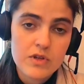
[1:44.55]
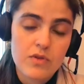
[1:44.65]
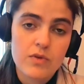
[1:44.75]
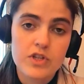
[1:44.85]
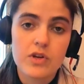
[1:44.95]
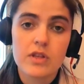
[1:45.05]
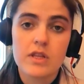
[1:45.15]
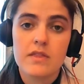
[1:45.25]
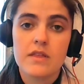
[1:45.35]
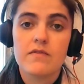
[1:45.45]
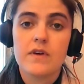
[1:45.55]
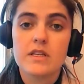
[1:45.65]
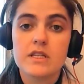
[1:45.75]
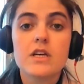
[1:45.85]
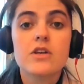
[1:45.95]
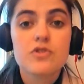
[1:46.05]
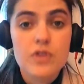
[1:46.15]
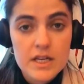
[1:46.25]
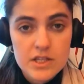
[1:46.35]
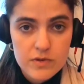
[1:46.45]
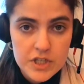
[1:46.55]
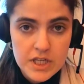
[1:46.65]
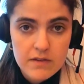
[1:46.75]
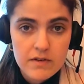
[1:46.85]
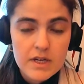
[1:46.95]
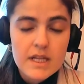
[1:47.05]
so the return that the fund tries to achieve.